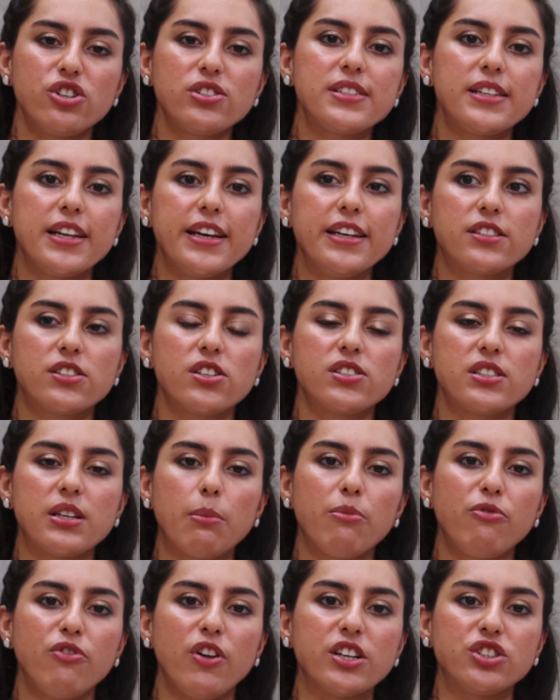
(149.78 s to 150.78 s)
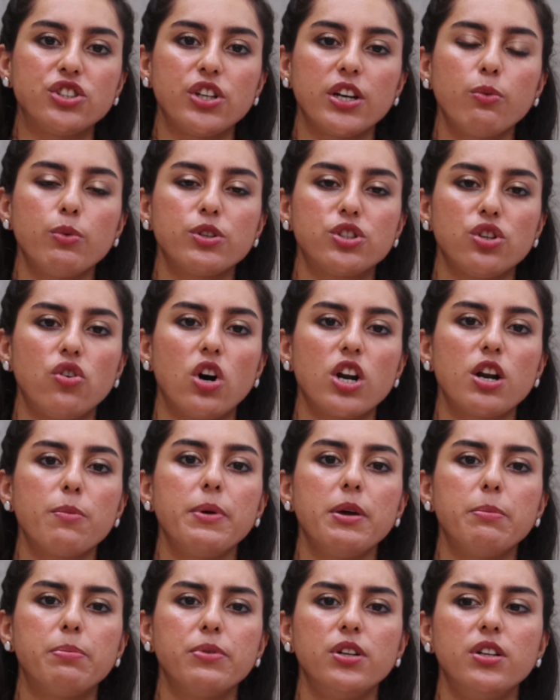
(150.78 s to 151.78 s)
it just leads to some flushing, which a lot
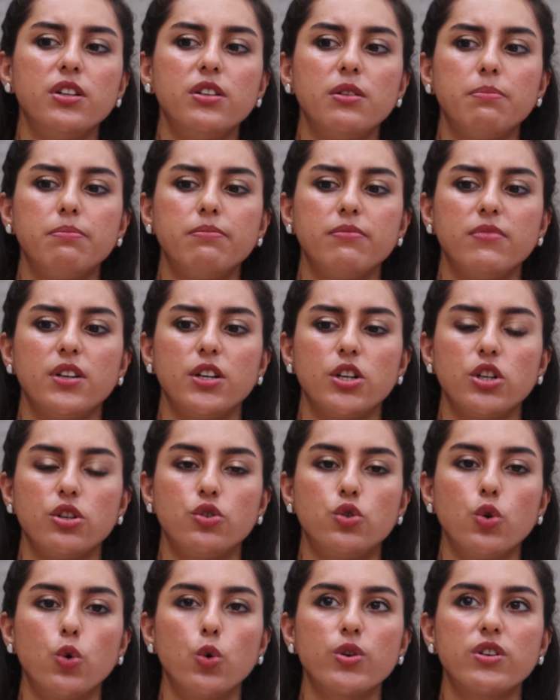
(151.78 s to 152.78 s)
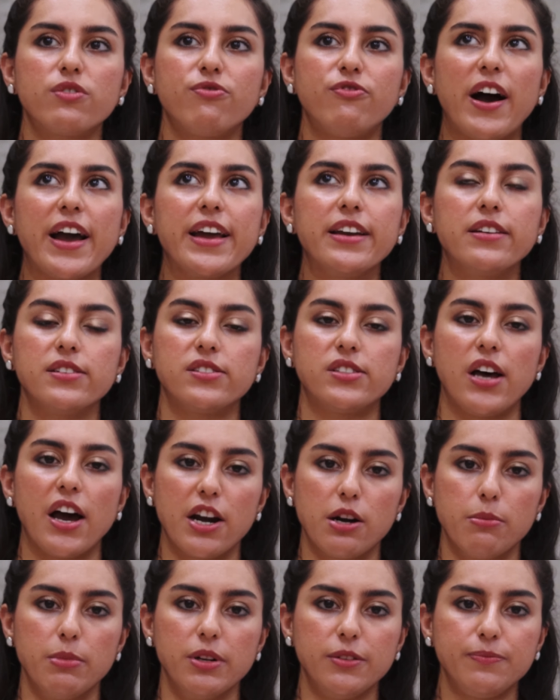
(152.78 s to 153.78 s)
of people don't find
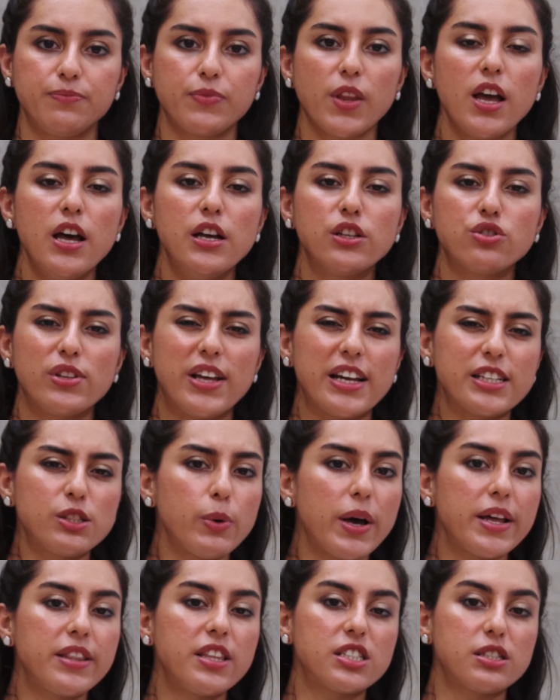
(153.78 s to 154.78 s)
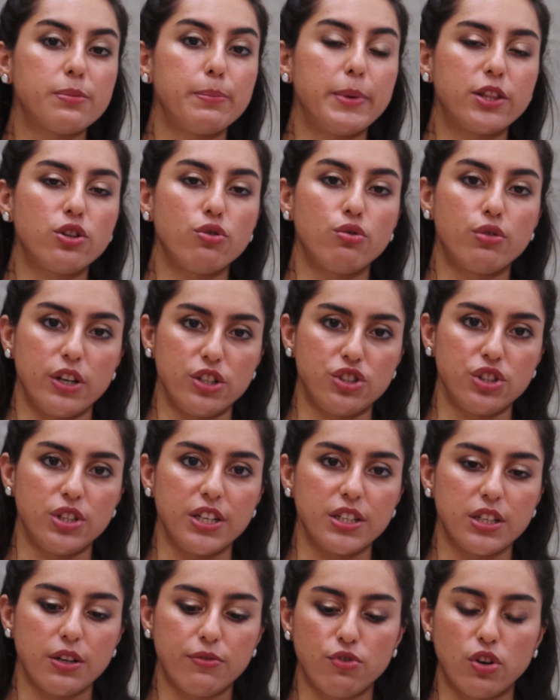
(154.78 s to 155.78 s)
desirable. So that's where this myth
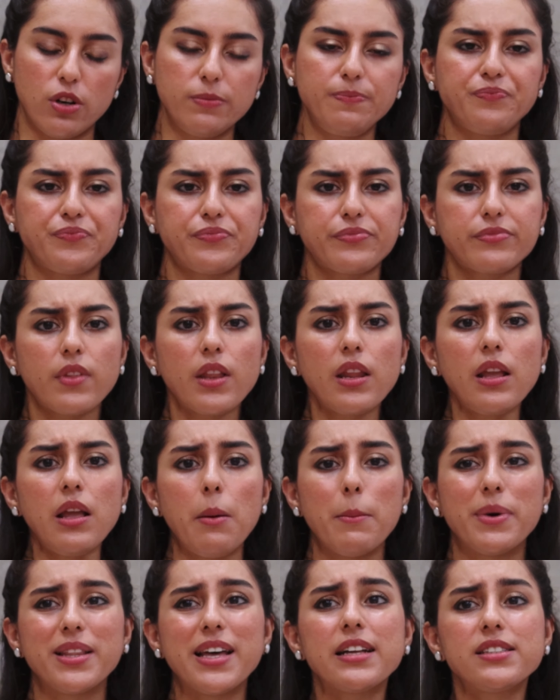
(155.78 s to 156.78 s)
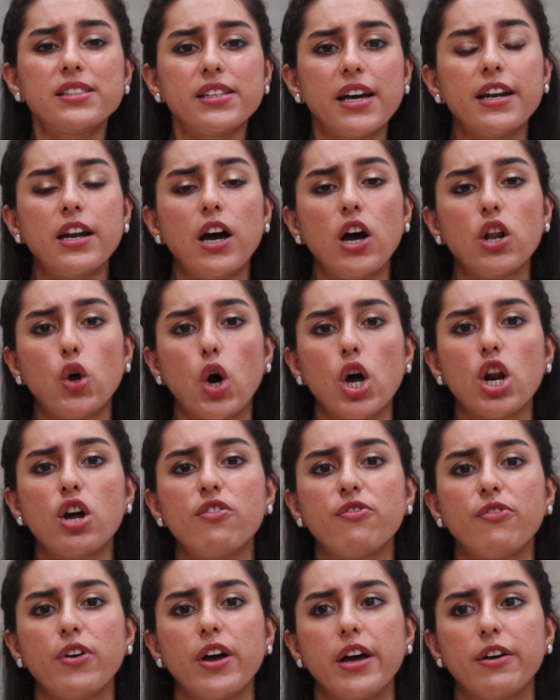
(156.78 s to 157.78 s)
originated from. But that said, a lot
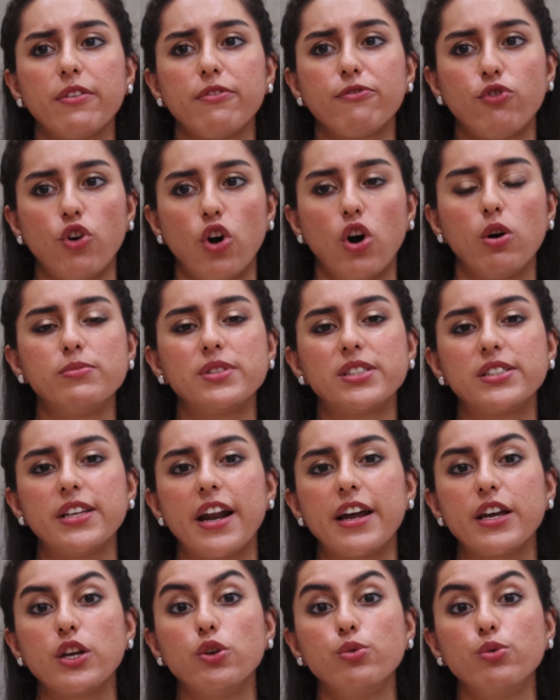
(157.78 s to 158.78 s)
of forms that I